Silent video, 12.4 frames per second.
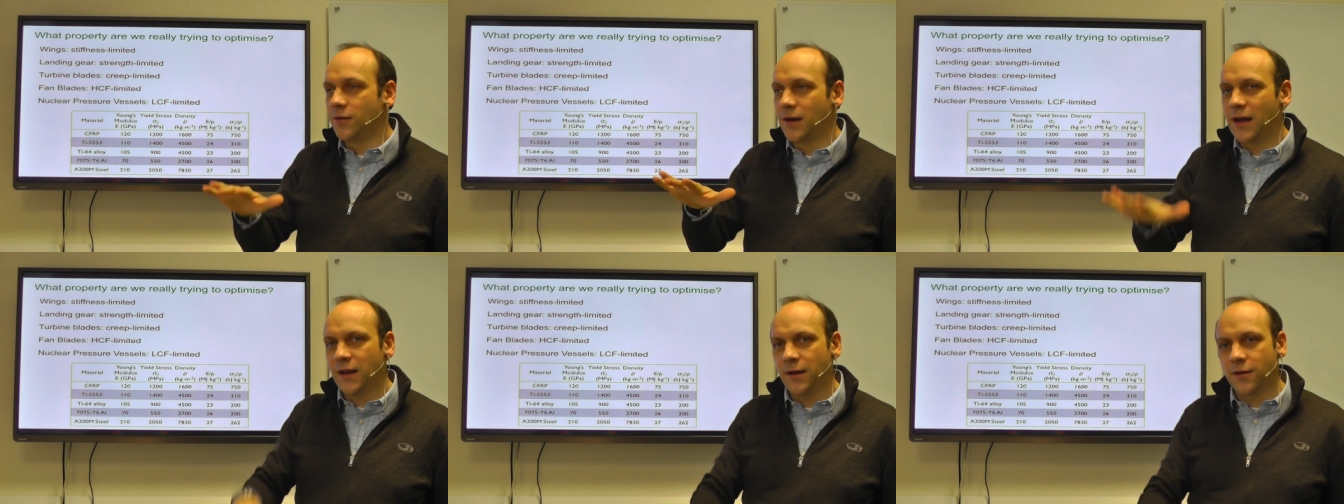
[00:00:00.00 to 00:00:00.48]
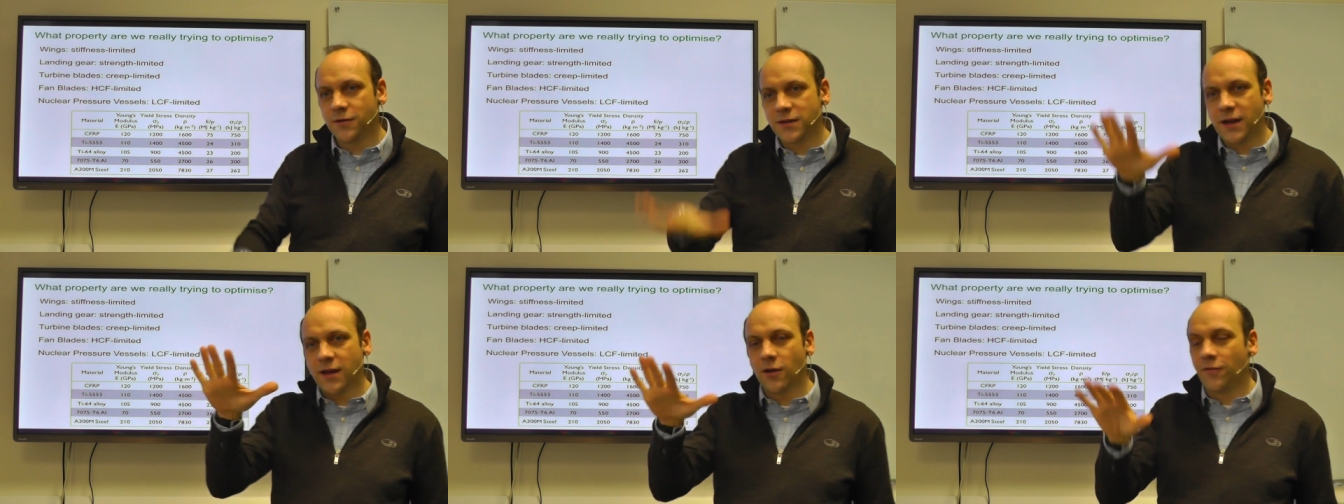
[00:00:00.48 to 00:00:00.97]
you're landing or
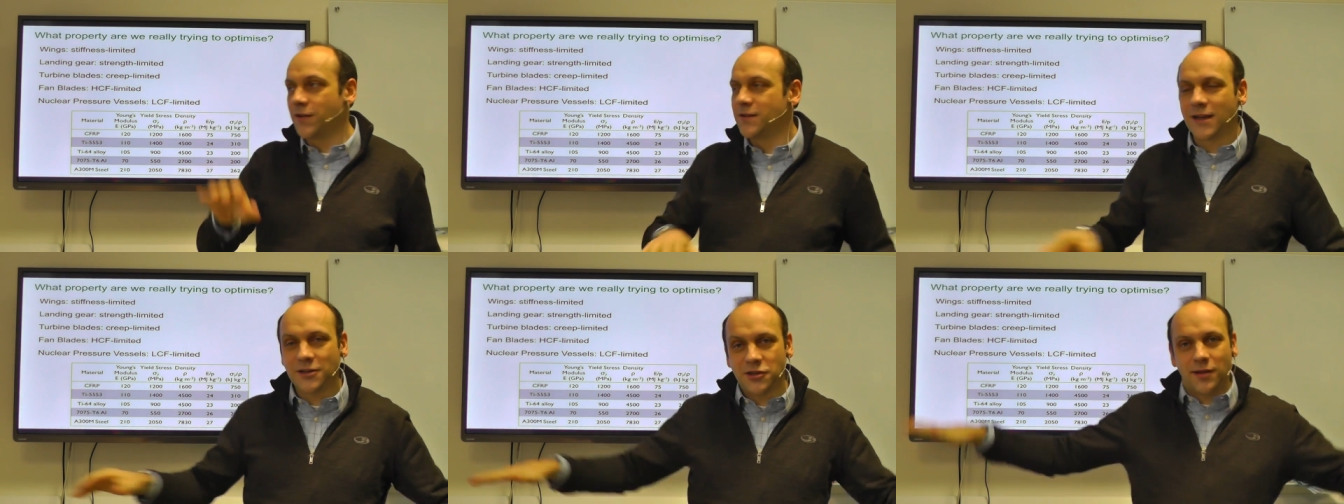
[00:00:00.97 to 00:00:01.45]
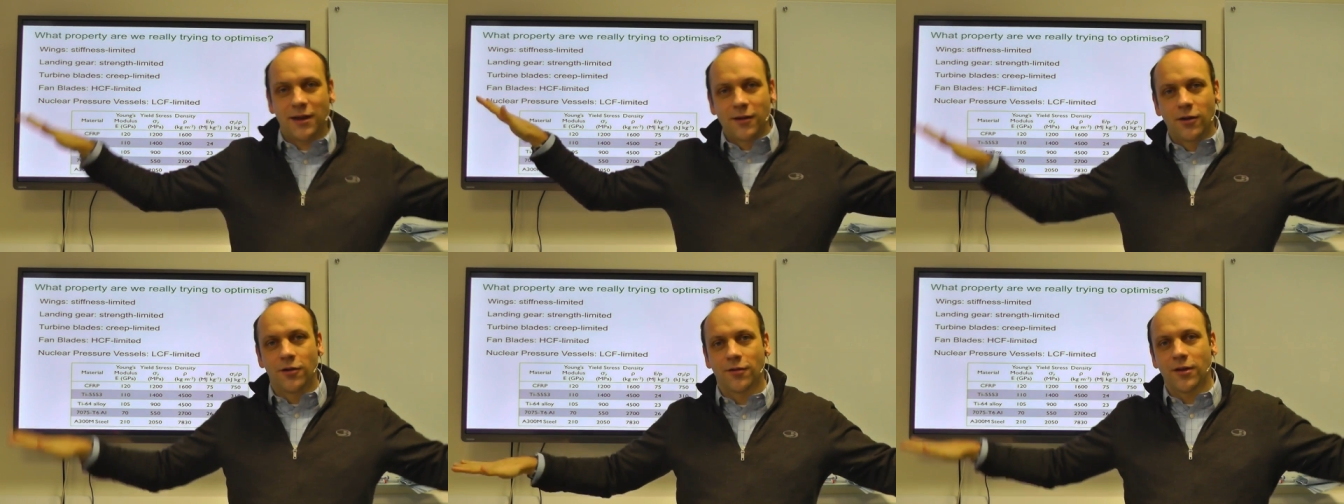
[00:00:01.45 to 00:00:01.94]
taking off, because actually then
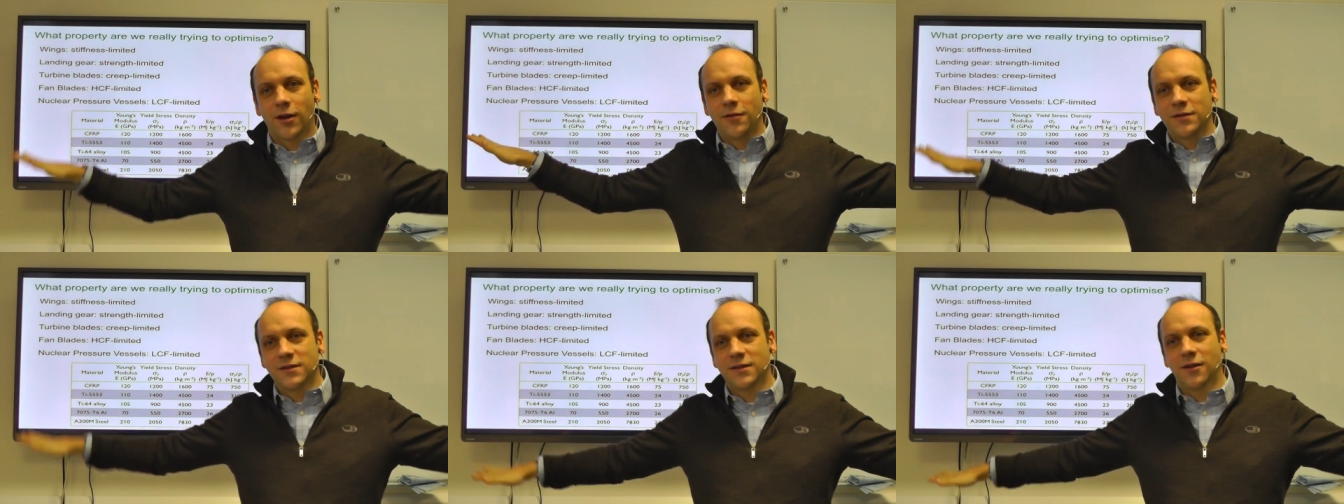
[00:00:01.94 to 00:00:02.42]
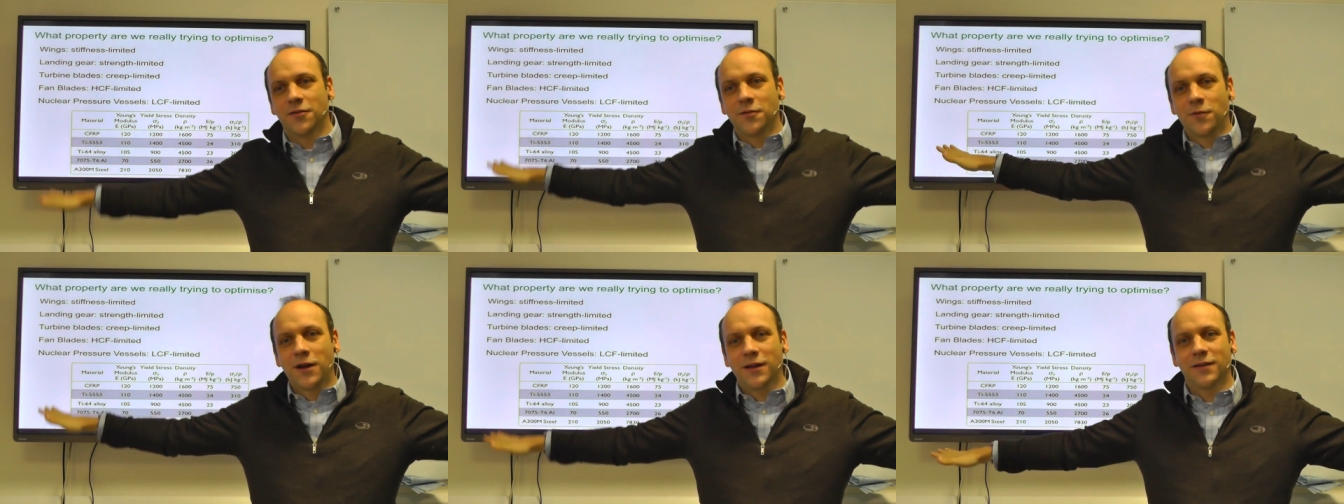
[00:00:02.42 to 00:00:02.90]
a lot of the load is still on the
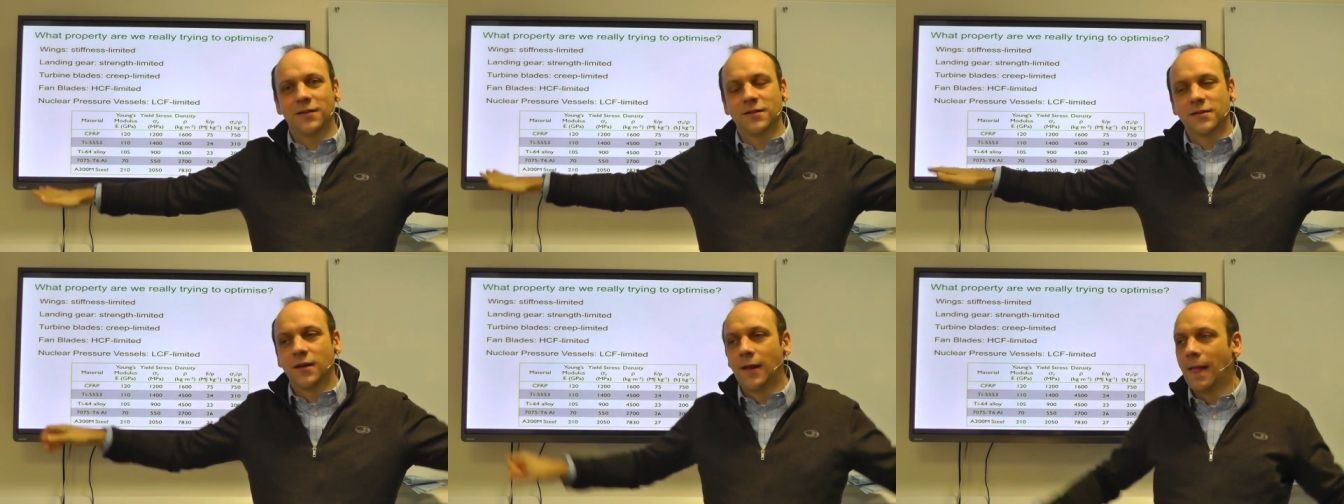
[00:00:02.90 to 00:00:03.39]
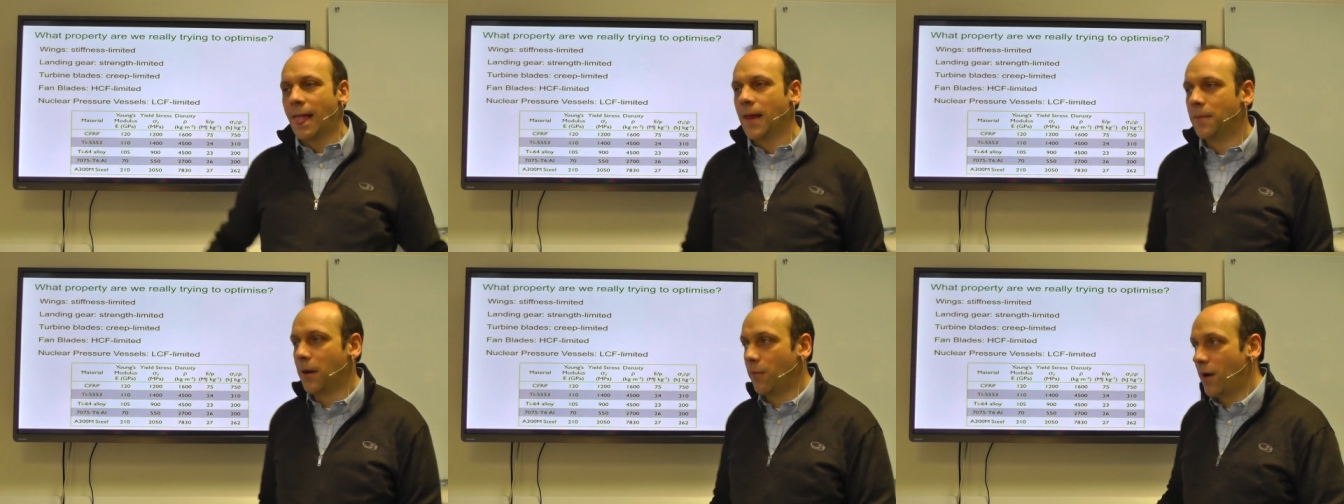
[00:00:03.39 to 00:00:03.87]
wings,
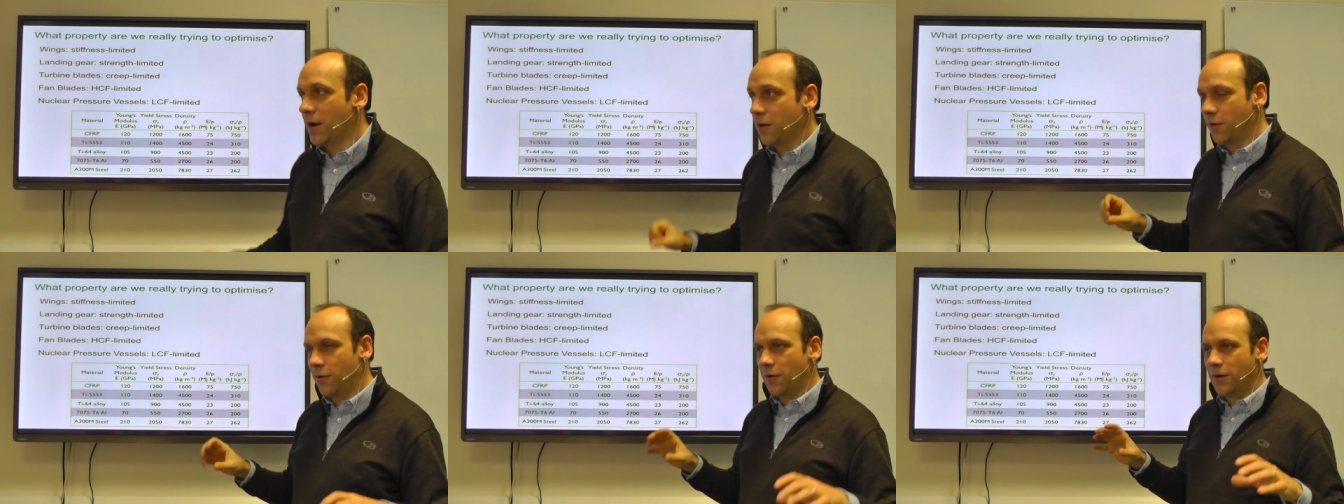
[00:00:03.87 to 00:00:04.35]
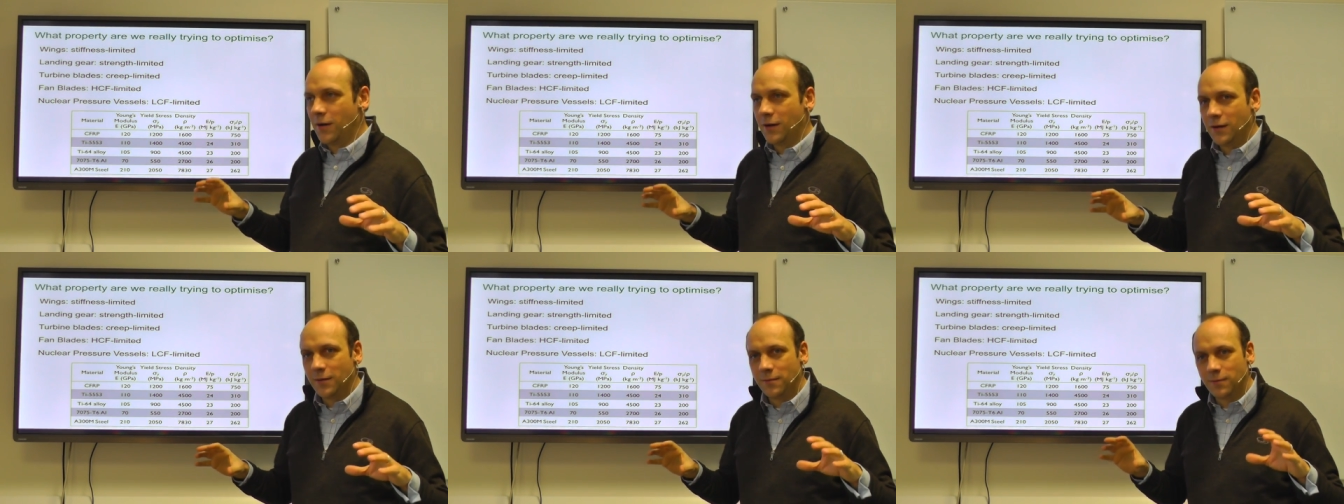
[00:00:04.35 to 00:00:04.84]
but when you're
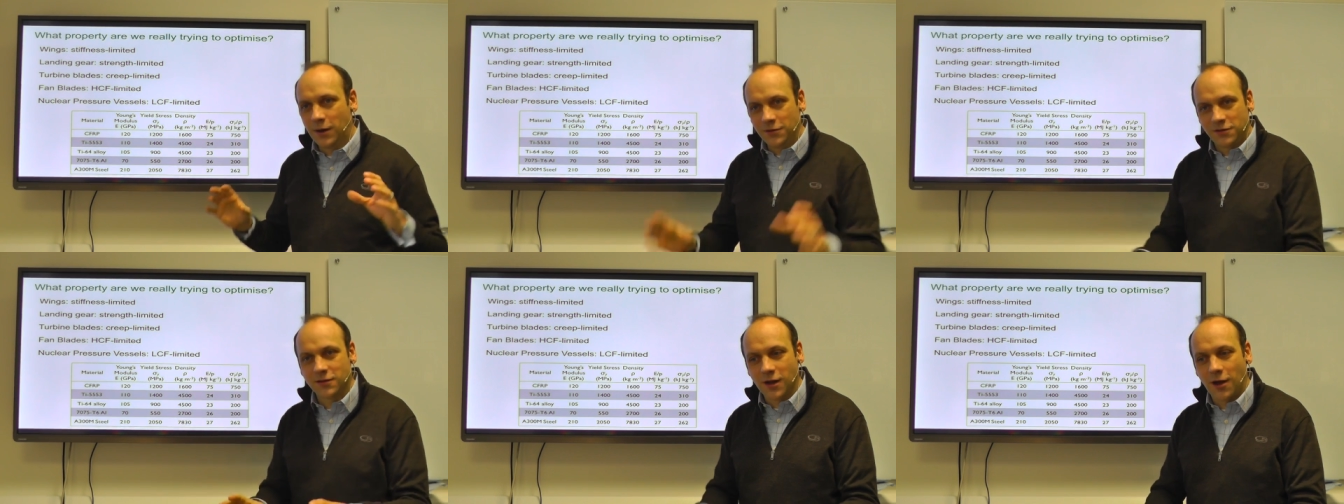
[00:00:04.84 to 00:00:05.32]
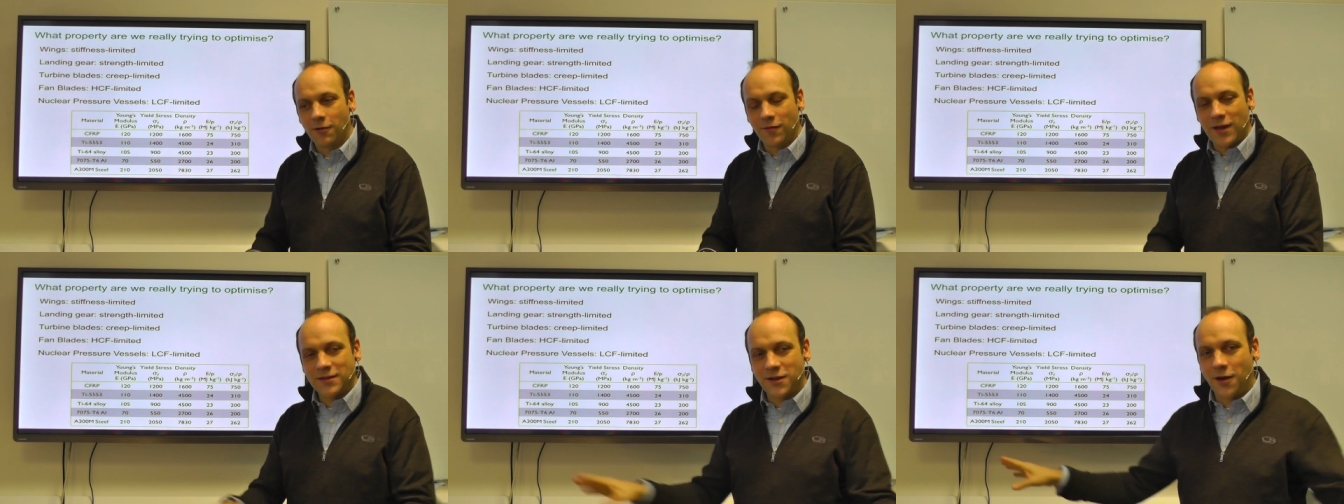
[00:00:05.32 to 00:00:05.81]
most slow
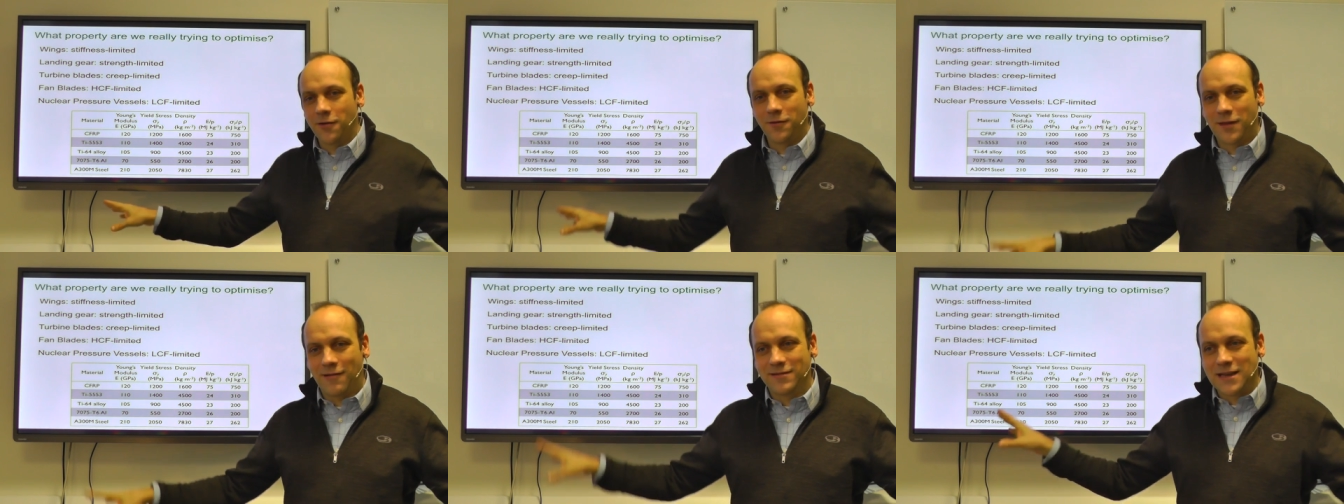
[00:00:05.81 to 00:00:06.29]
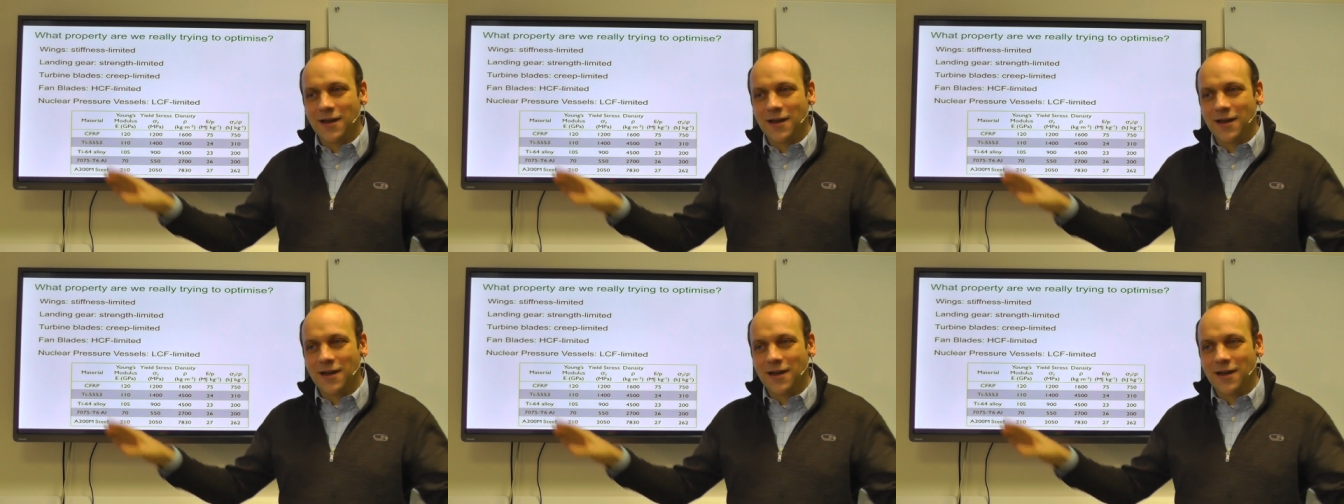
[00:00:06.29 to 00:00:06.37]
and there's no there is